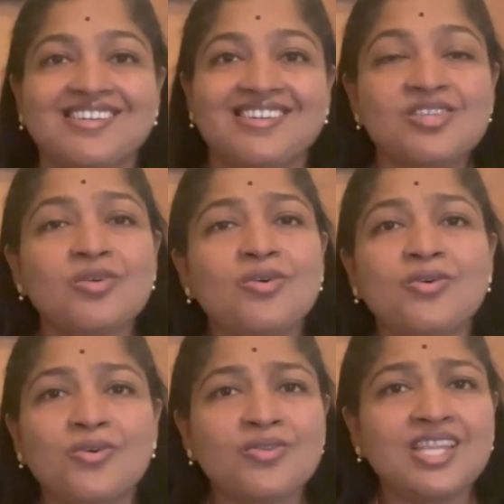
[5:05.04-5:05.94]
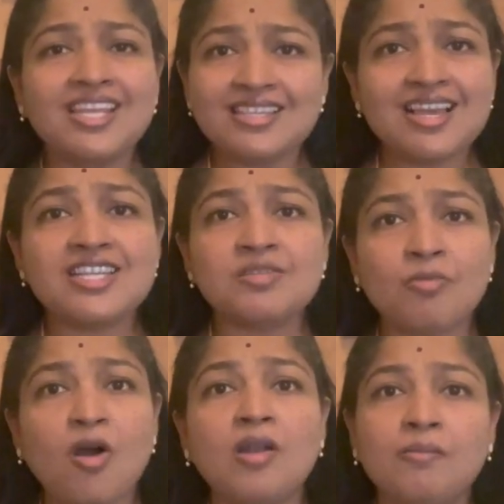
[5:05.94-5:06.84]
So these are
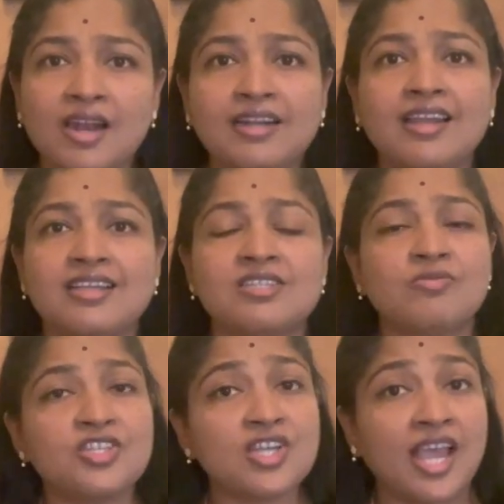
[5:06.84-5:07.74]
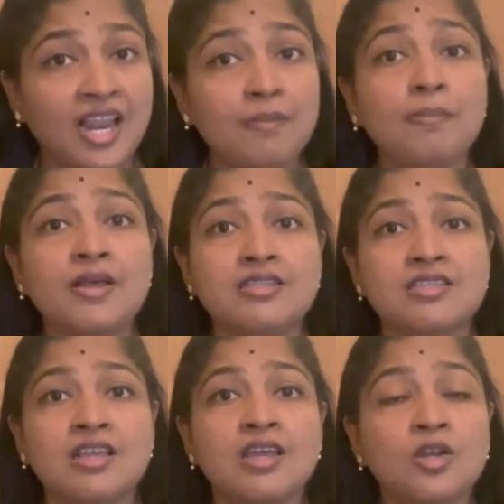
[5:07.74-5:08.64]
small blood tests which help us
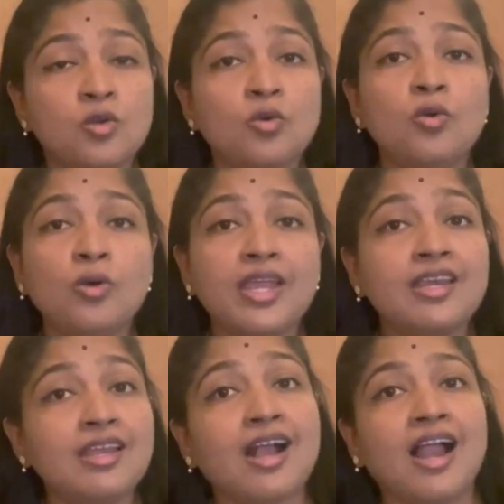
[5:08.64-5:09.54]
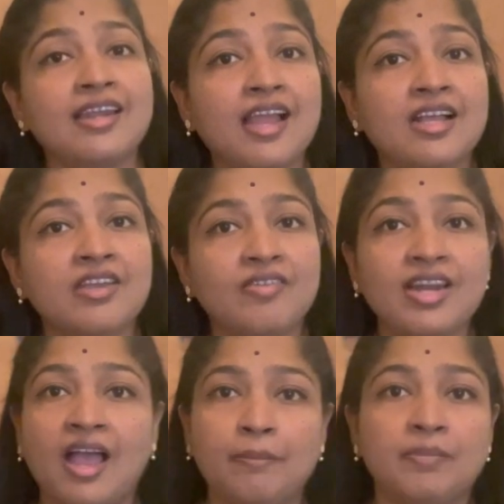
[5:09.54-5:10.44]
to know any cardiac event
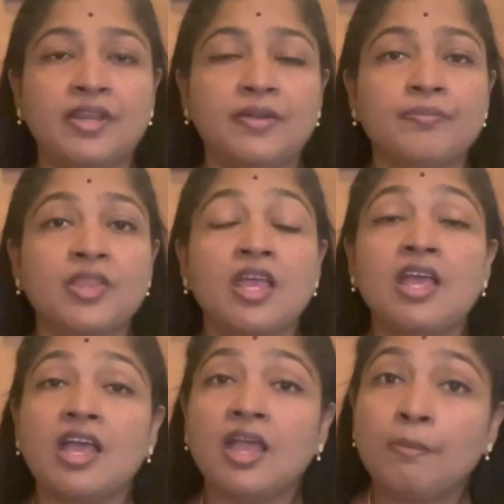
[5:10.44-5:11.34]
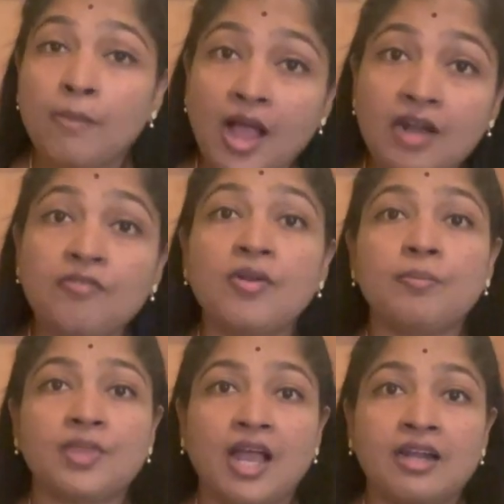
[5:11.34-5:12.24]
happening. Apart from
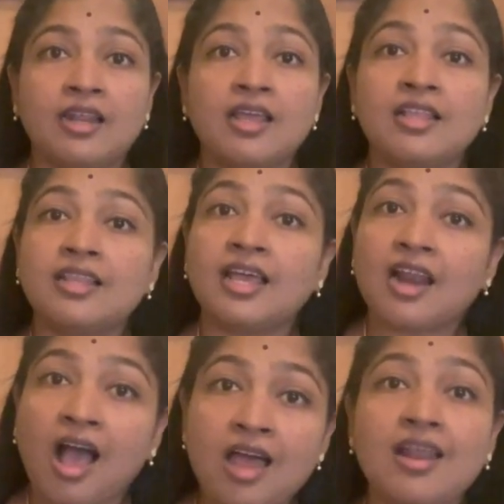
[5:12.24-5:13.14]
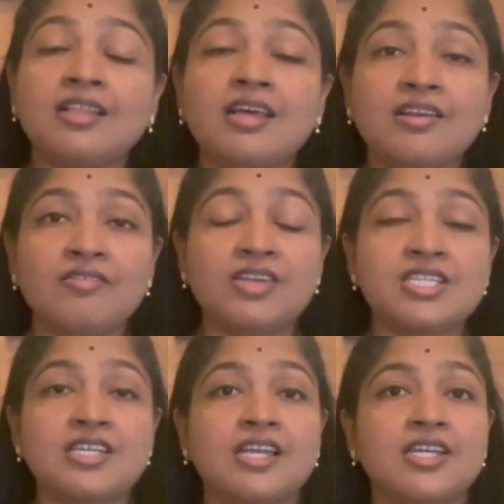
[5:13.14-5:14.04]
that, there are other
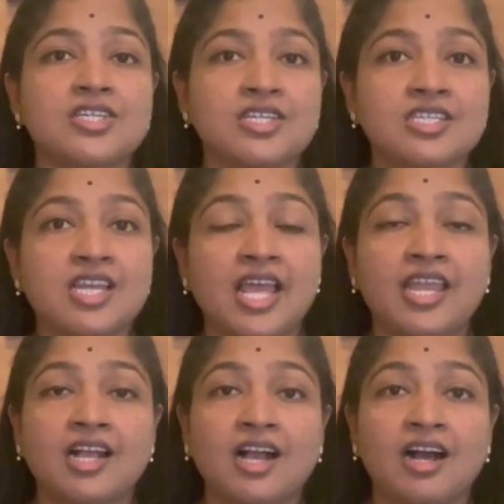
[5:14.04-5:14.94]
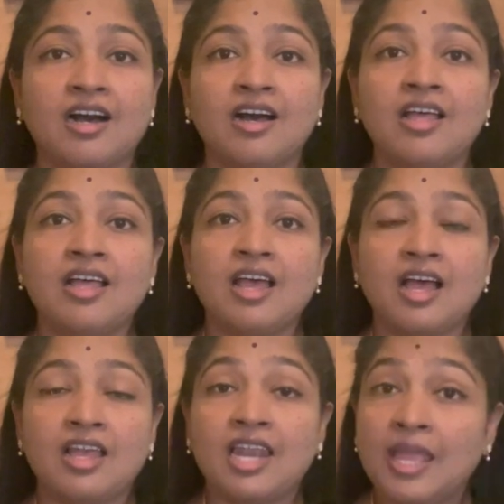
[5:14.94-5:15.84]
investigations like
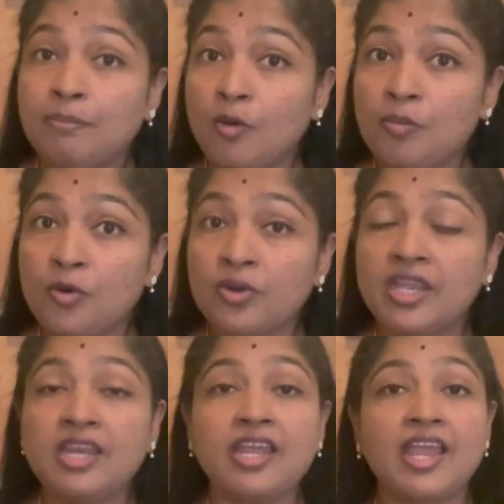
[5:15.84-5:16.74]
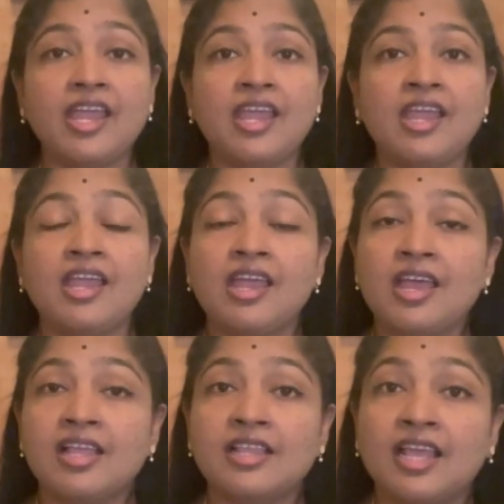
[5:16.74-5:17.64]
lipoprotein A,
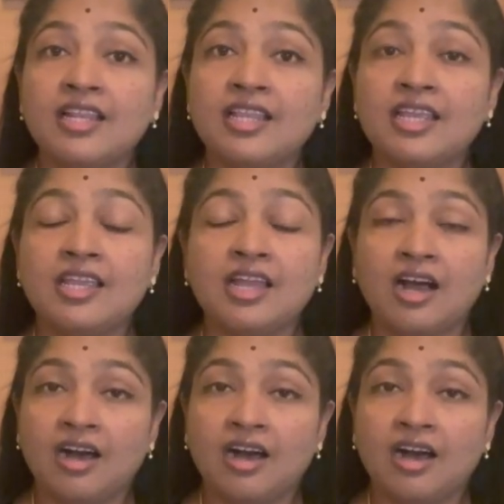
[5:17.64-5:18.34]
then the